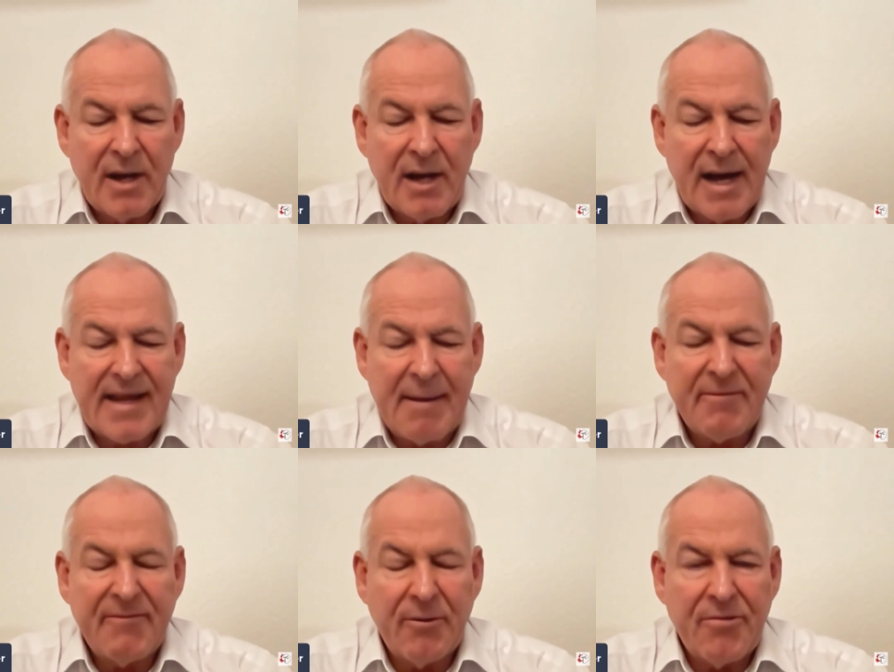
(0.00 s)
Except
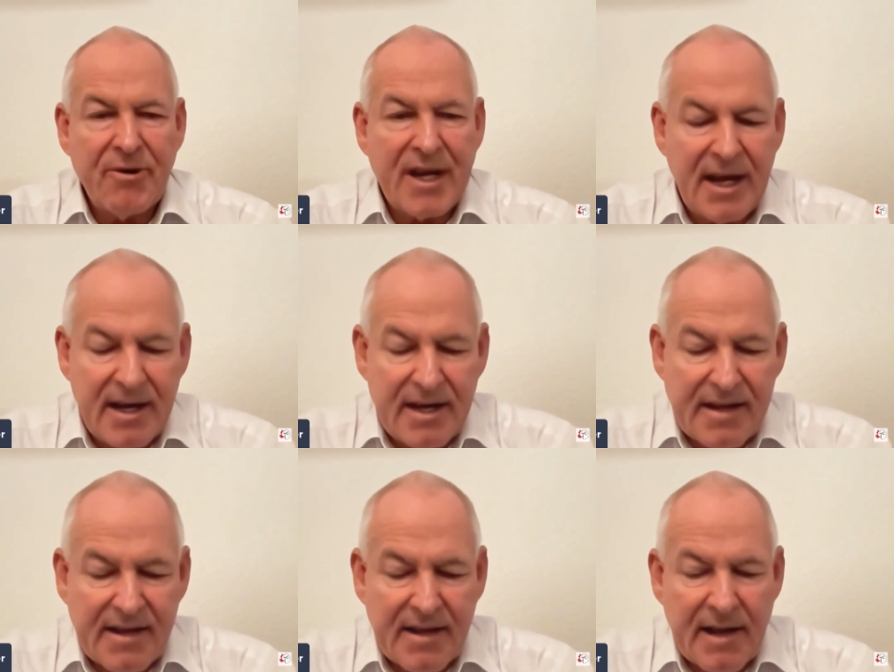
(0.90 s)
for three
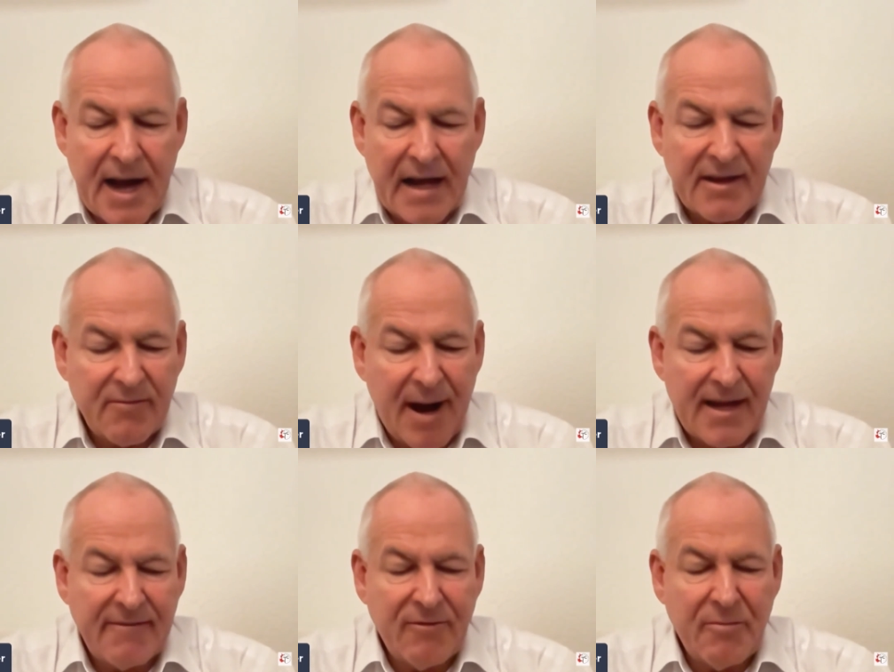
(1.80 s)
years as
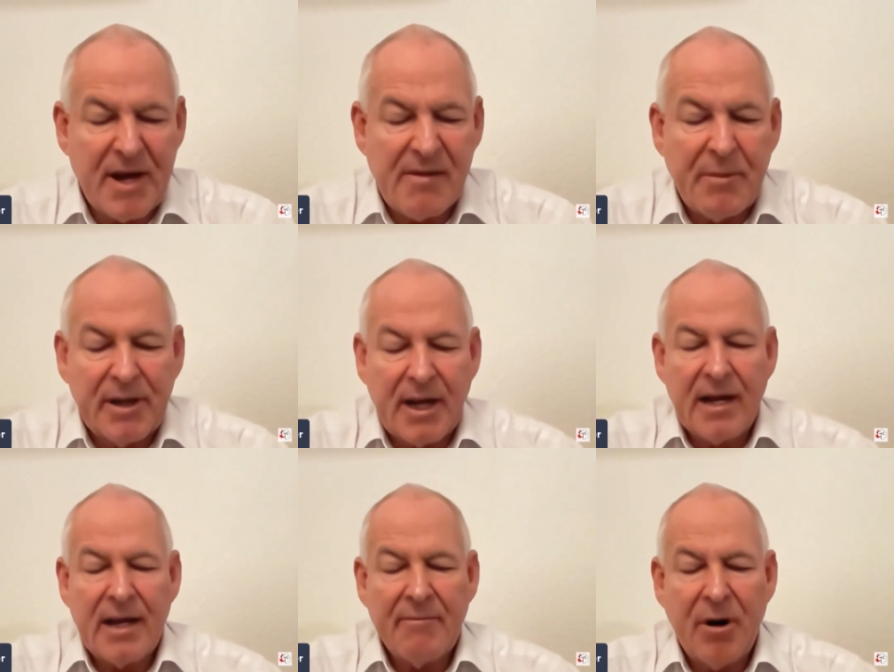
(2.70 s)
advisor for peace building
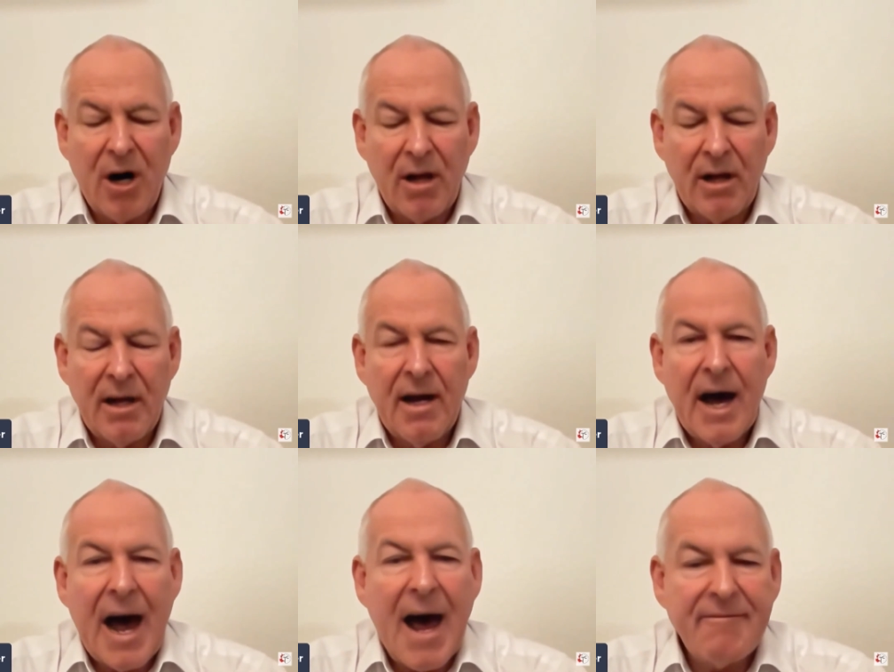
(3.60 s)
in Nepal,
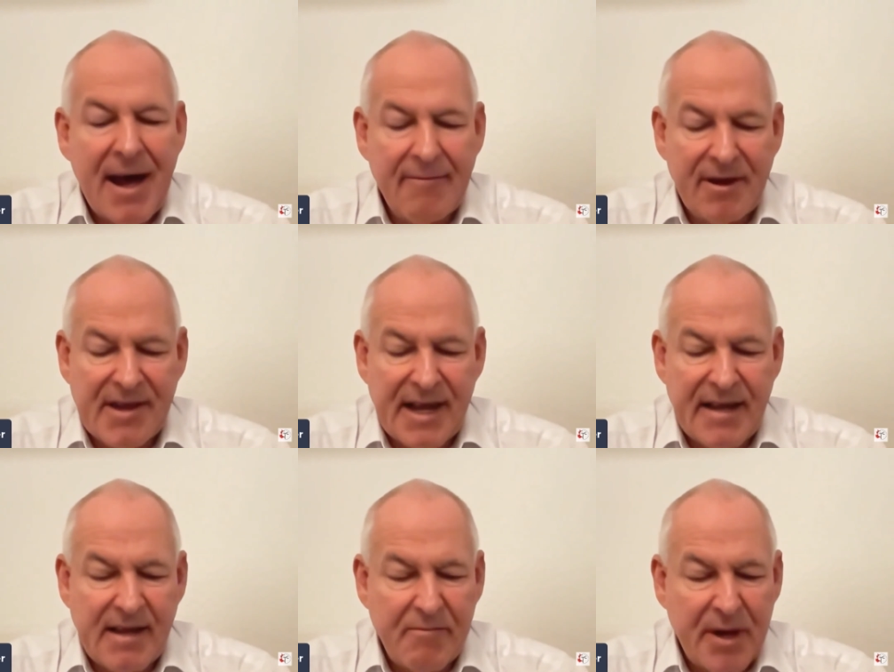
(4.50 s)
I have ever
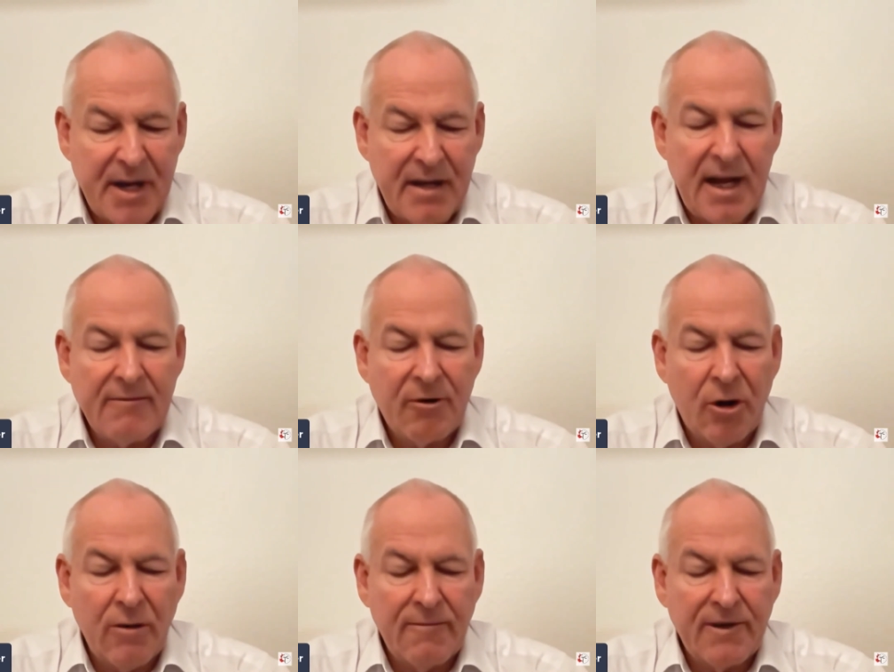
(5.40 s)
since been
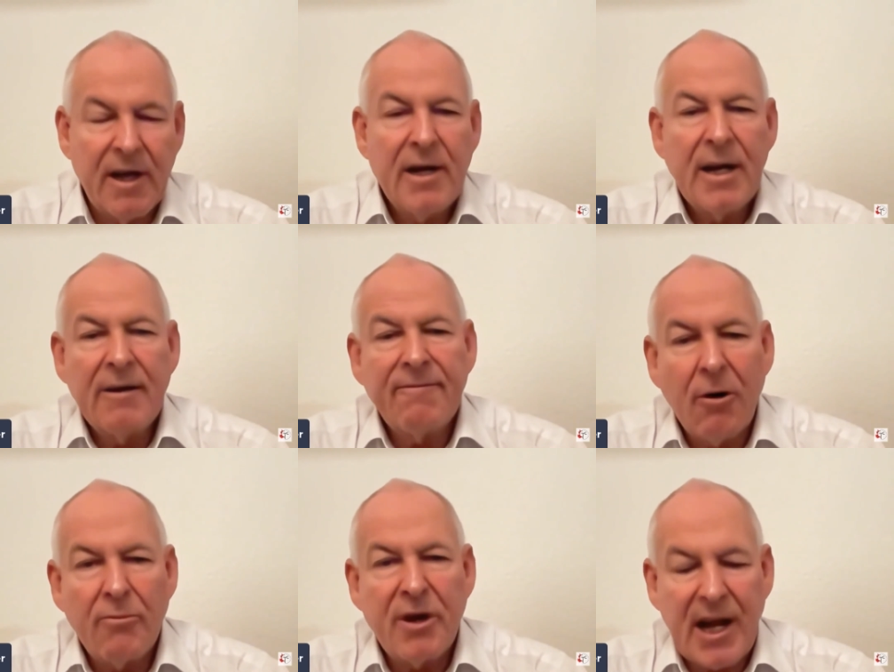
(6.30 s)
involved in
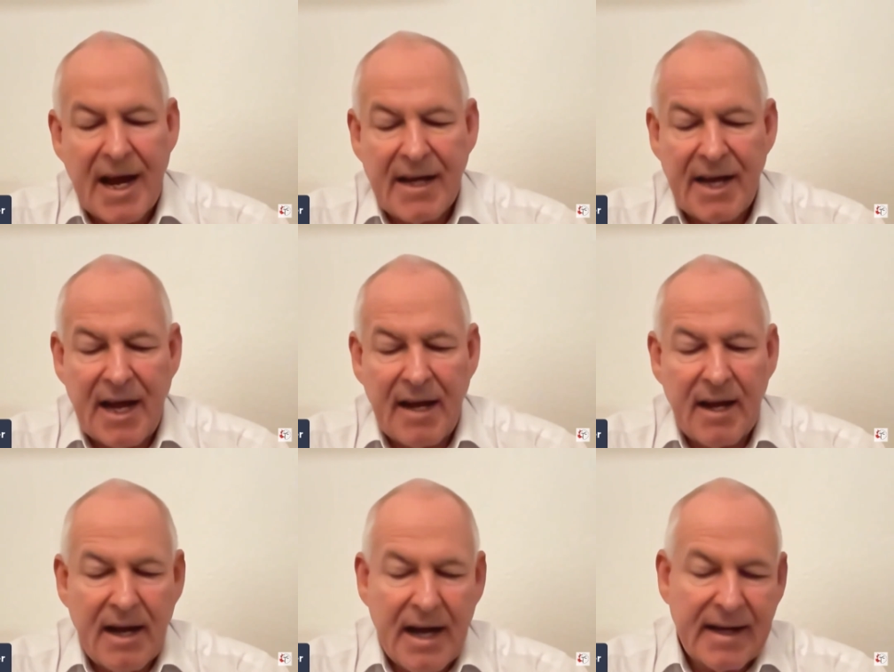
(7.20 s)
formulating
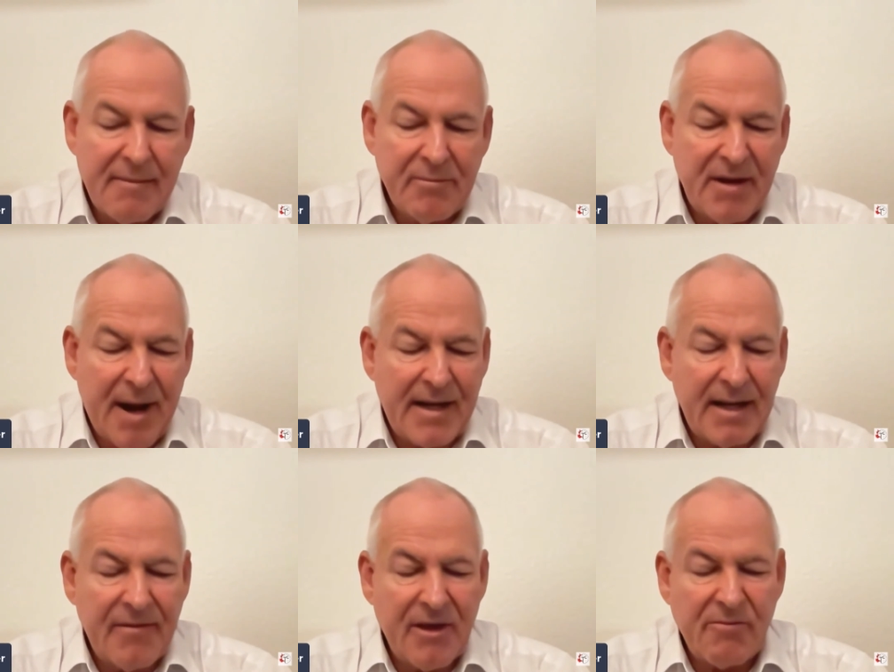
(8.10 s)
and
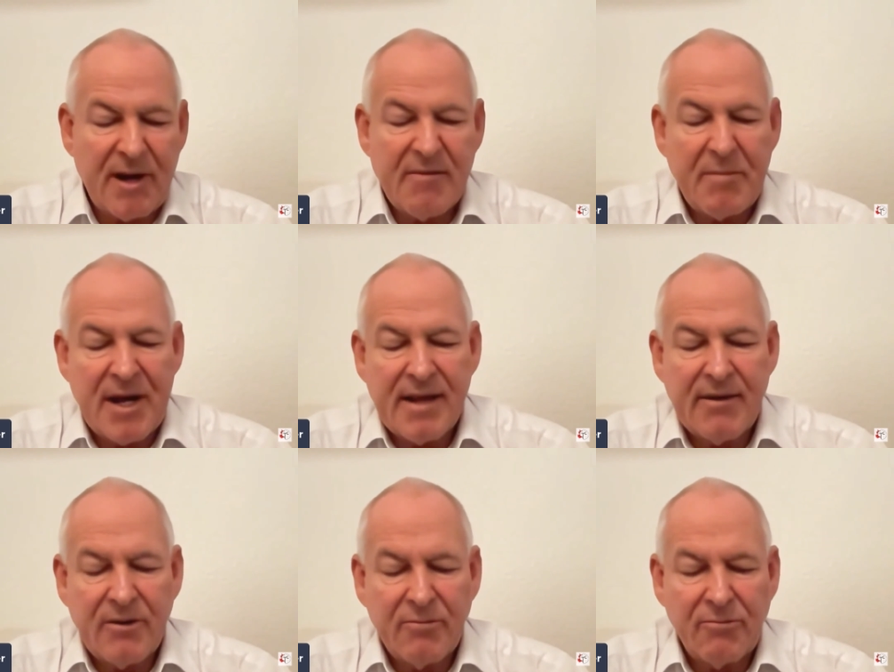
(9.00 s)
implementing the Swiss peace and
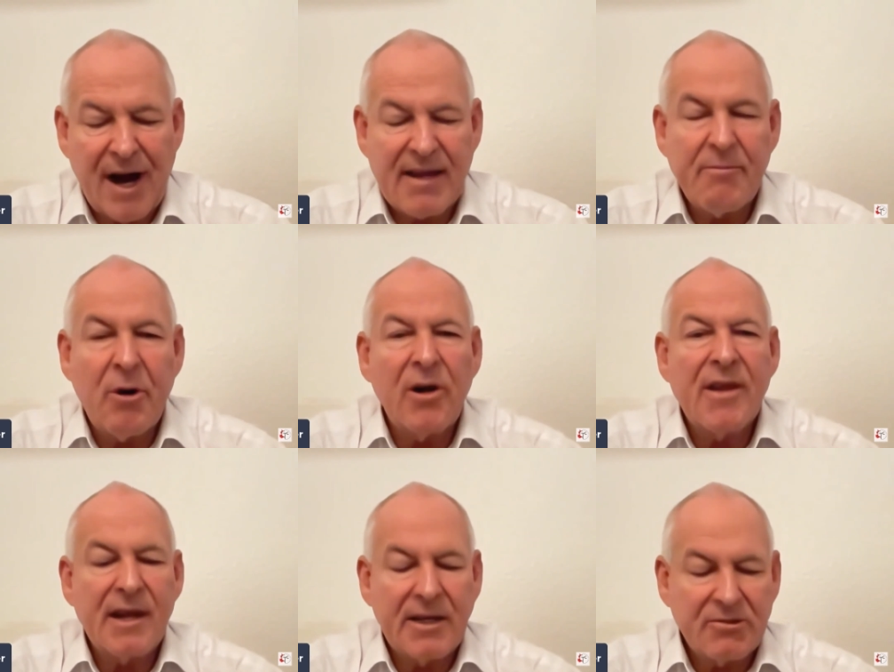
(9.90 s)
human rights
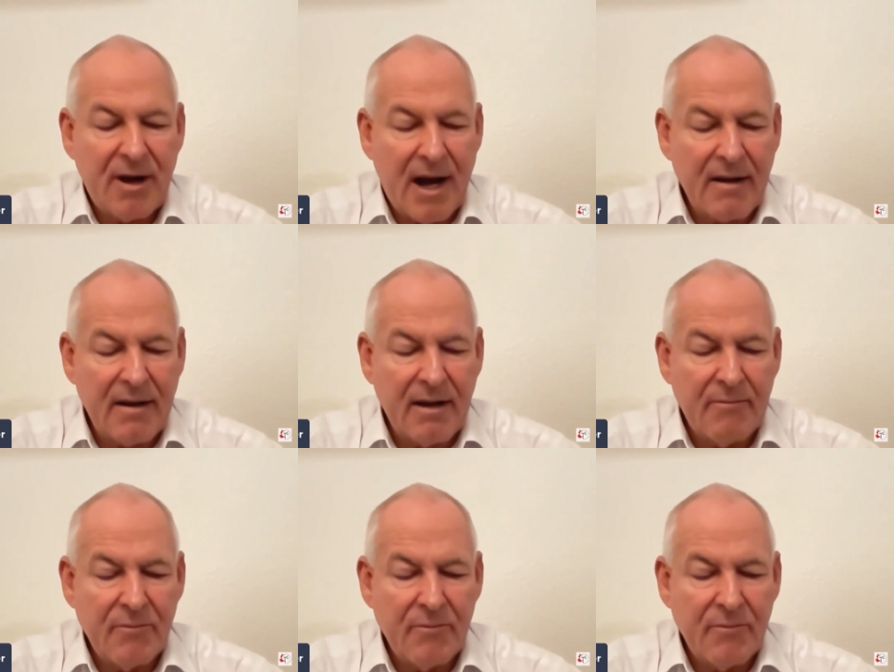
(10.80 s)
policy in Sri Lanka.